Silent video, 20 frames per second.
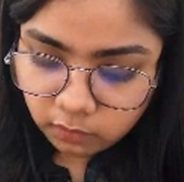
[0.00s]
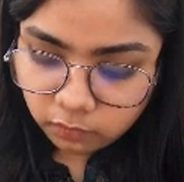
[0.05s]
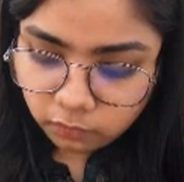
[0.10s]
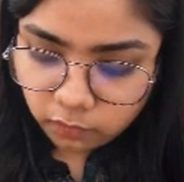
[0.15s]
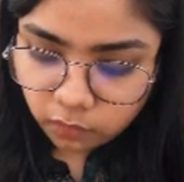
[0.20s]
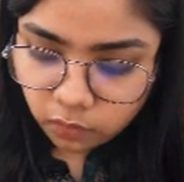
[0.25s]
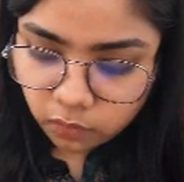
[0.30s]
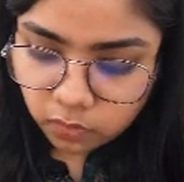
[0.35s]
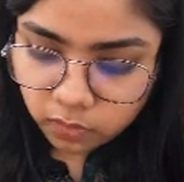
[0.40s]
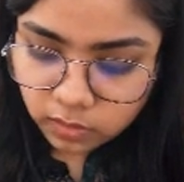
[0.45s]

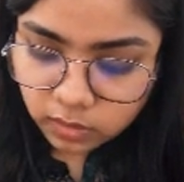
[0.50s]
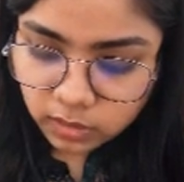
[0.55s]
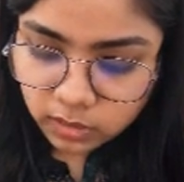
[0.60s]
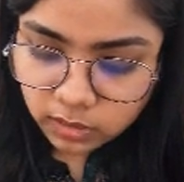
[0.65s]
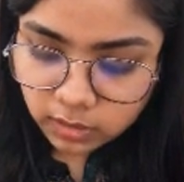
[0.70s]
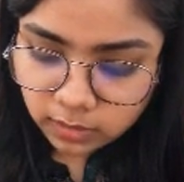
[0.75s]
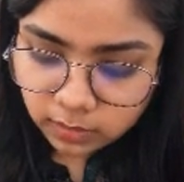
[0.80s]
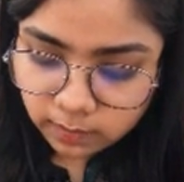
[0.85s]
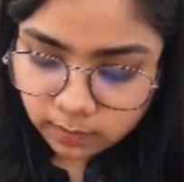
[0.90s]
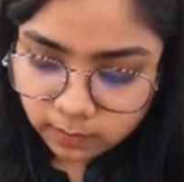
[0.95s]

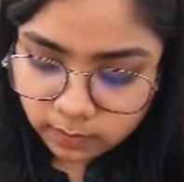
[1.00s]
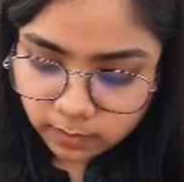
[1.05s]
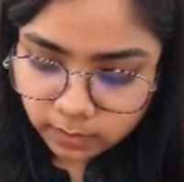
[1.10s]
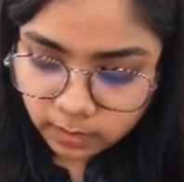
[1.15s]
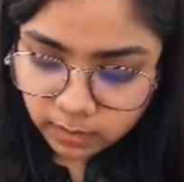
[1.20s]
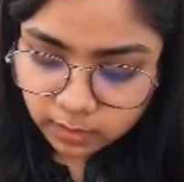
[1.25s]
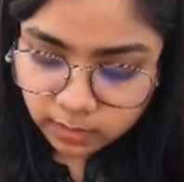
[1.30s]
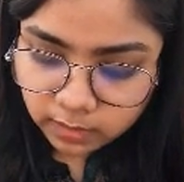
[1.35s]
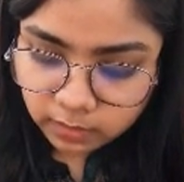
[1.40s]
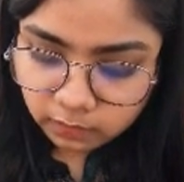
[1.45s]
4t
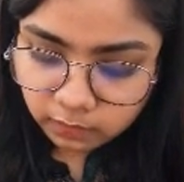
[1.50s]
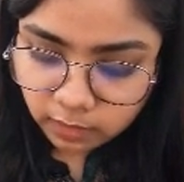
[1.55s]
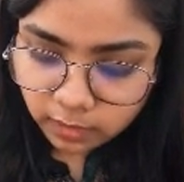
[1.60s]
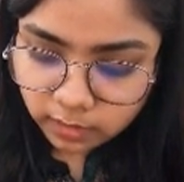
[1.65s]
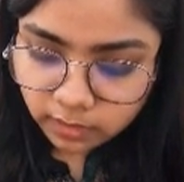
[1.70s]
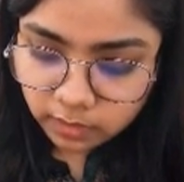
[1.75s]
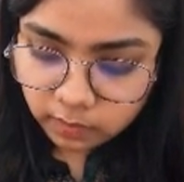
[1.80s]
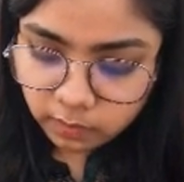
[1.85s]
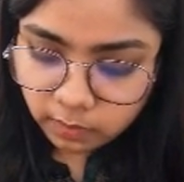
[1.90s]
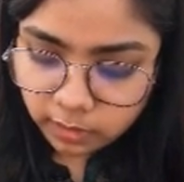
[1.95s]

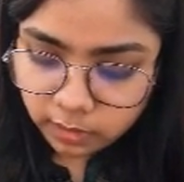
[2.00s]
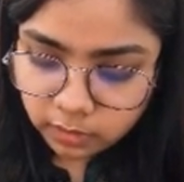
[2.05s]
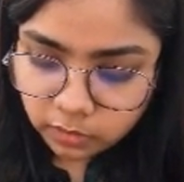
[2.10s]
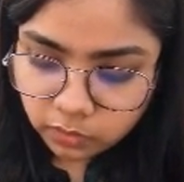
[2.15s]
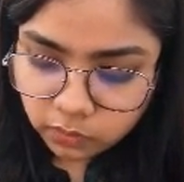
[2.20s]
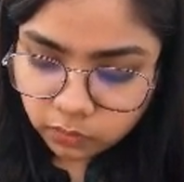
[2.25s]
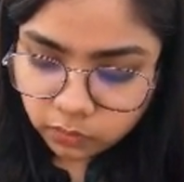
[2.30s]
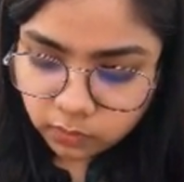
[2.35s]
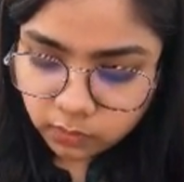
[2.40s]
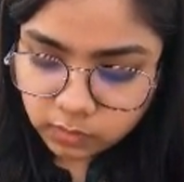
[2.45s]
divided by
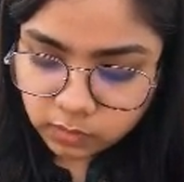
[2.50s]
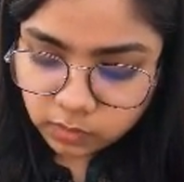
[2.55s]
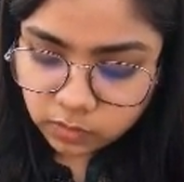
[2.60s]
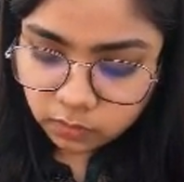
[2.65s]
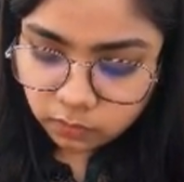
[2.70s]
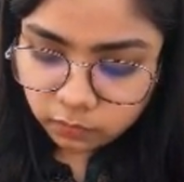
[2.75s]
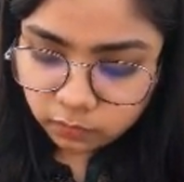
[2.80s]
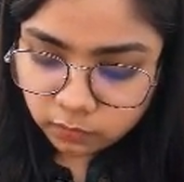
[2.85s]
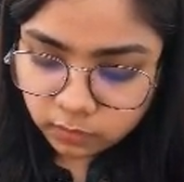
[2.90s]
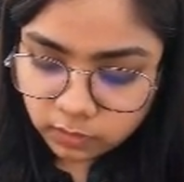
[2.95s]
2. This is
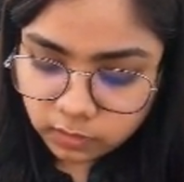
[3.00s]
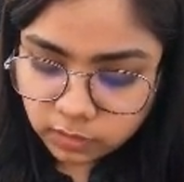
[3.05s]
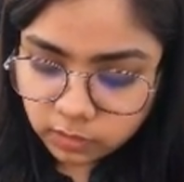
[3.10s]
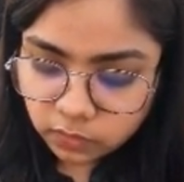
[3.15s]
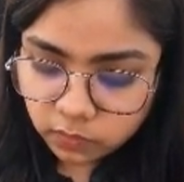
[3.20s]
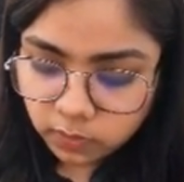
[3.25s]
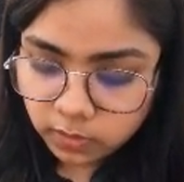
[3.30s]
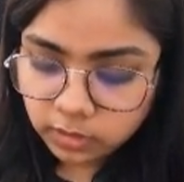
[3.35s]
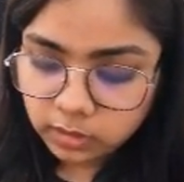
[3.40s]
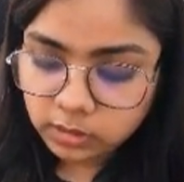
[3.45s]
your first
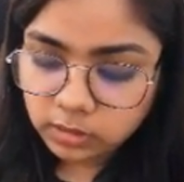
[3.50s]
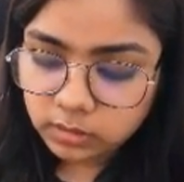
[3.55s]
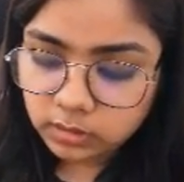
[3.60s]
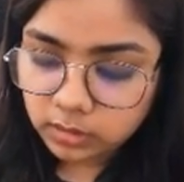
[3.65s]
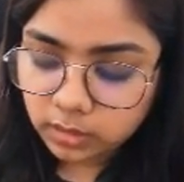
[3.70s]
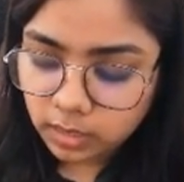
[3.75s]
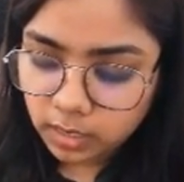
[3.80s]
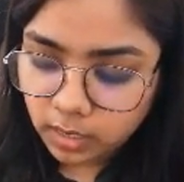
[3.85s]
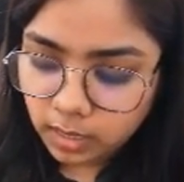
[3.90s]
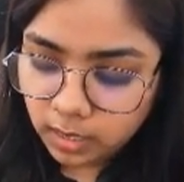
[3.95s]
equation.
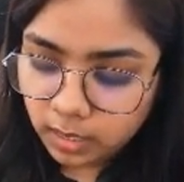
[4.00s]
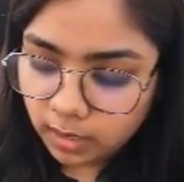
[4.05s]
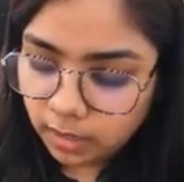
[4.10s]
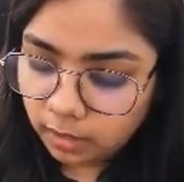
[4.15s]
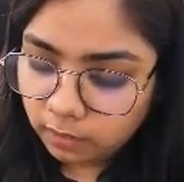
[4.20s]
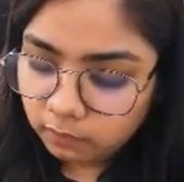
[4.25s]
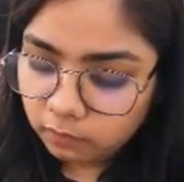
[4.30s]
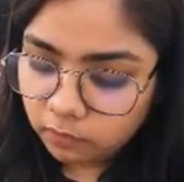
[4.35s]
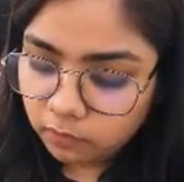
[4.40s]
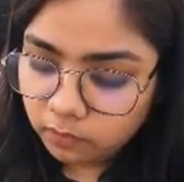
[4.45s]

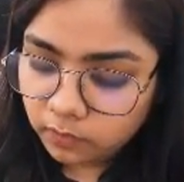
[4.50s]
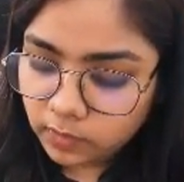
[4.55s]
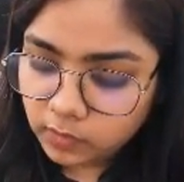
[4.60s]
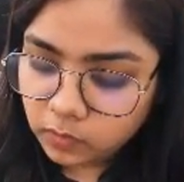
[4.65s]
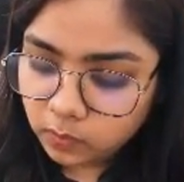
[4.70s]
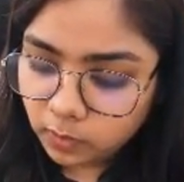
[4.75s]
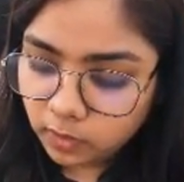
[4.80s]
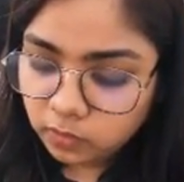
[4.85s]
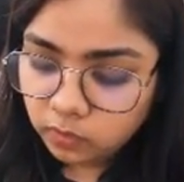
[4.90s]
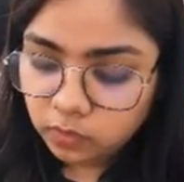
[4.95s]
And from this
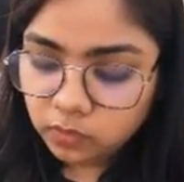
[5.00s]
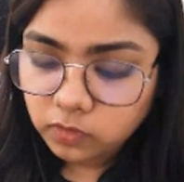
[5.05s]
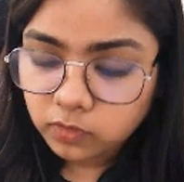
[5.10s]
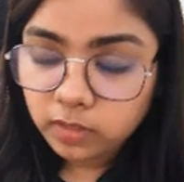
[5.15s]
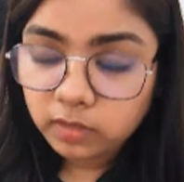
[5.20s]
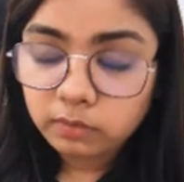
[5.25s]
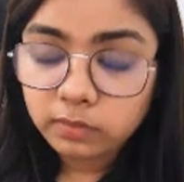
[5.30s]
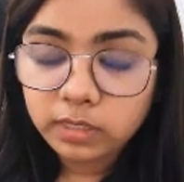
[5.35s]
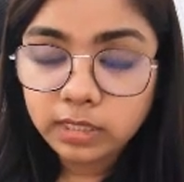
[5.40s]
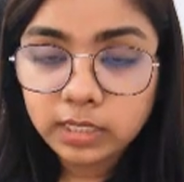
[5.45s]
part also
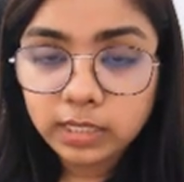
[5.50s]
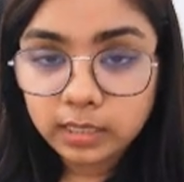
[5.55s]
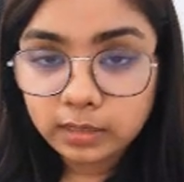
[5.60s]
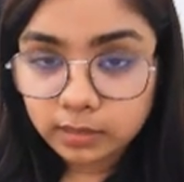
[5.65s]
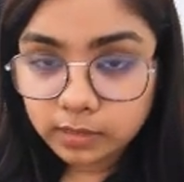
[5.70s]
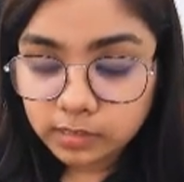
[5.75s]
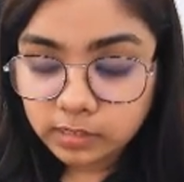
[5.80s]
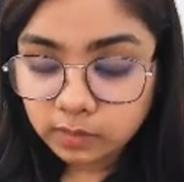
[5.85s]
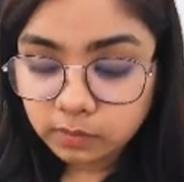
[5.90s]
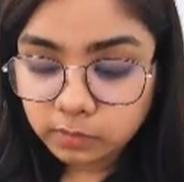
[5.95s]
I'll make k
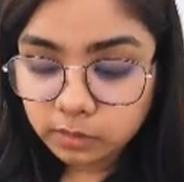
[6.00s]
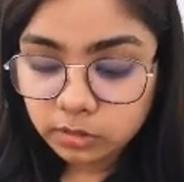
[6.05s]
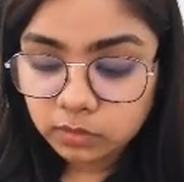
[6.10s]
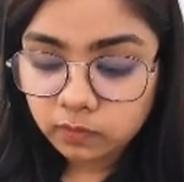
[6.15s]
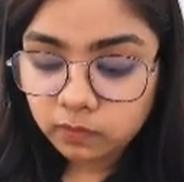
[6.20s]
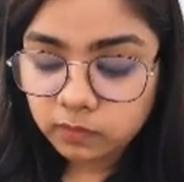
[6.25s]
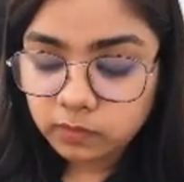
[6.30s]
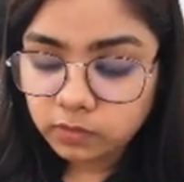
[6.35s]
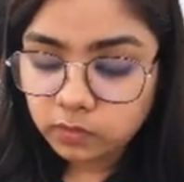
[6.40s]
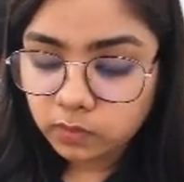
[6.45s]
the subject
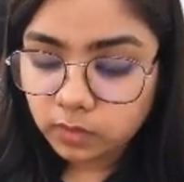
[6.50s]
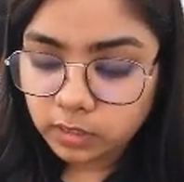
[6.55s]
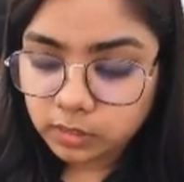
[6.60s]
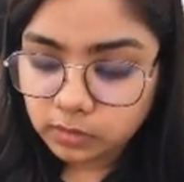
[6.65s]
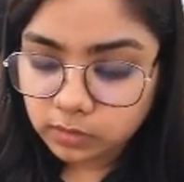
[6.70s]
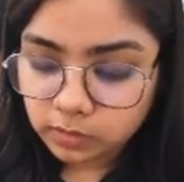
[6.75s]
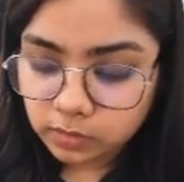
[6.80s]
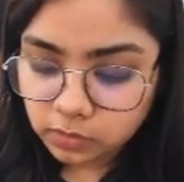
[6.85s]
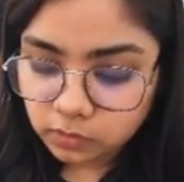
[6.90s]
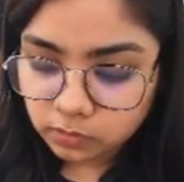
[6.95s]
of the
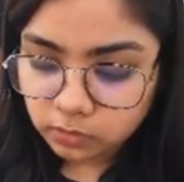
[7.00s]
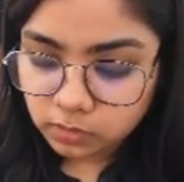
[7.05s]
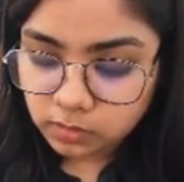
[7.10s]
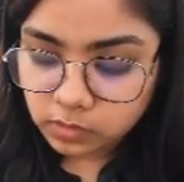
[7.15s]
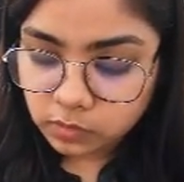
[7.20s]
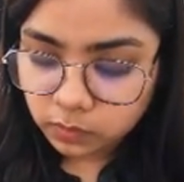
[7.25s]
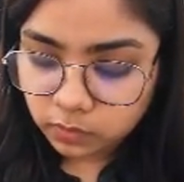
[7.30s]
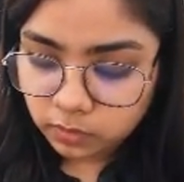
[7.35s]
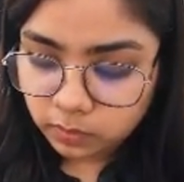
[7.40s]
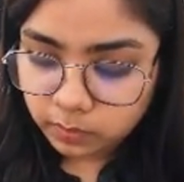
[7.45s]
equation. So
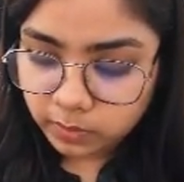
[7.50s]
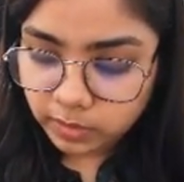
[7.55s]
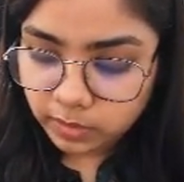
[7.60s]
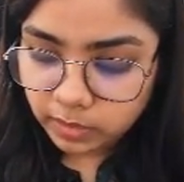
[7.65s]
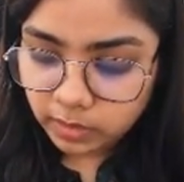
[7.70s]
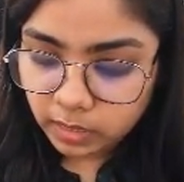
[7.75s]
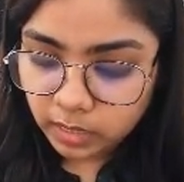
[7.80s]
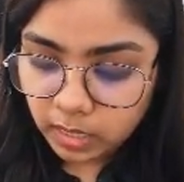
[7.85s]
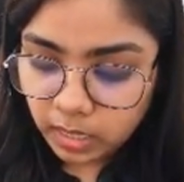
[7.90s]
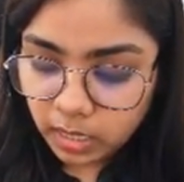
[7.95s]
this will
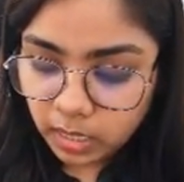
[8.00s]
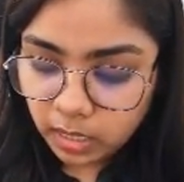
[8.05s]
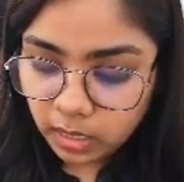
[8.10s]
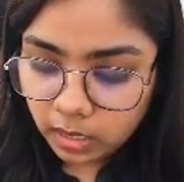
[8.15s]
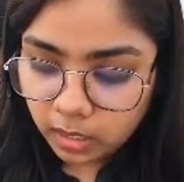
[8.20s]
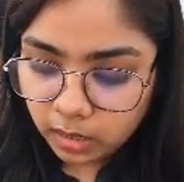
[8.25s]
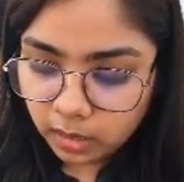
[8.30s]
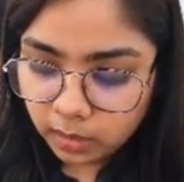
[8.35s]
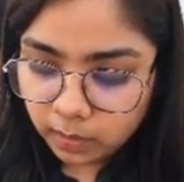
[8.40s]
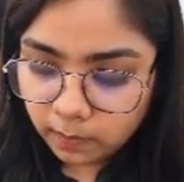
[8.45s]
be
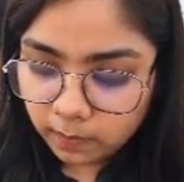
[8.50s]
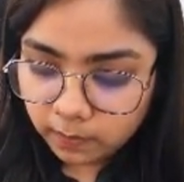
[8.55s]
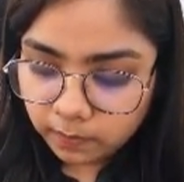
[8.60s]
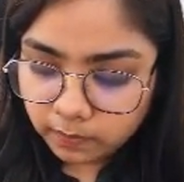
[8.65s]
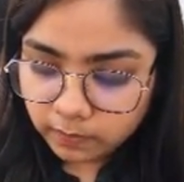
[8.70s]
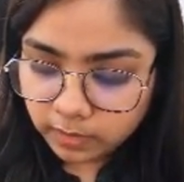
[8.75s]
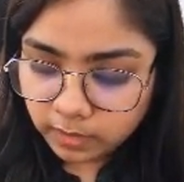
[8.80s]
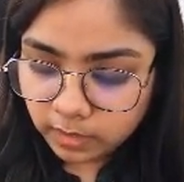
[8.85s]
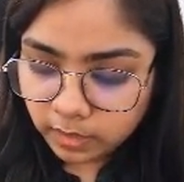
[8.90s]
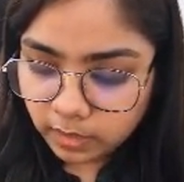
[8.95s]

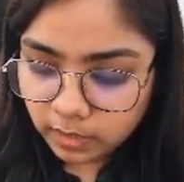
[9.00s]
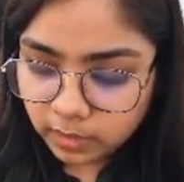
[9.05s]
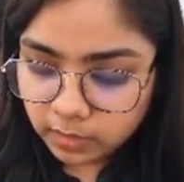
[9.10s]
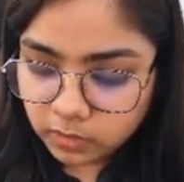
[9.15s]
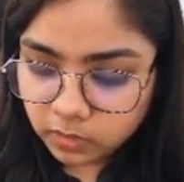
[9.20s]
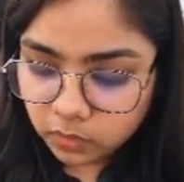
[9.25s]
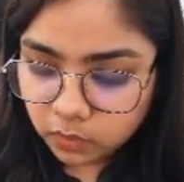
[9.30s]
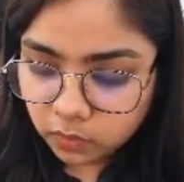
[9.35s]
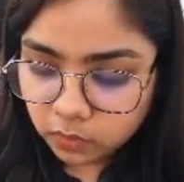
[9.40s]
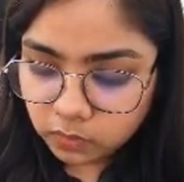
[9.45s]
k
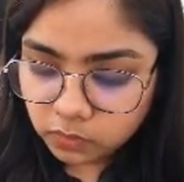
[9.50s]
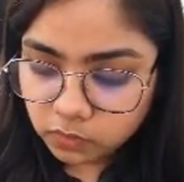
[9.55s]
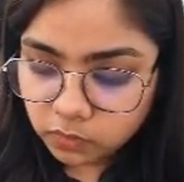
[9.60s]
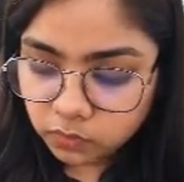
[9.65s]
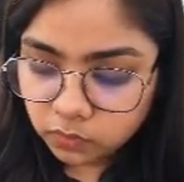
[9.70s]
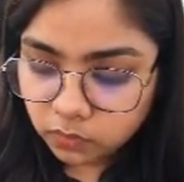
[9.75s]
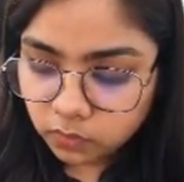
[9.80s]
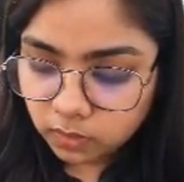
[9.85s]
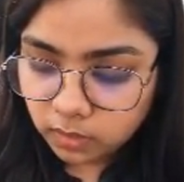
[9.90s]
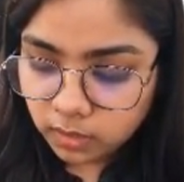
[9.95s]
is equals
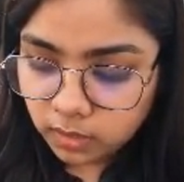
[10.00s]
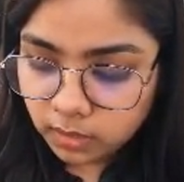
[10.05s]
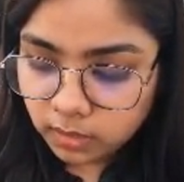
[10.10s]
to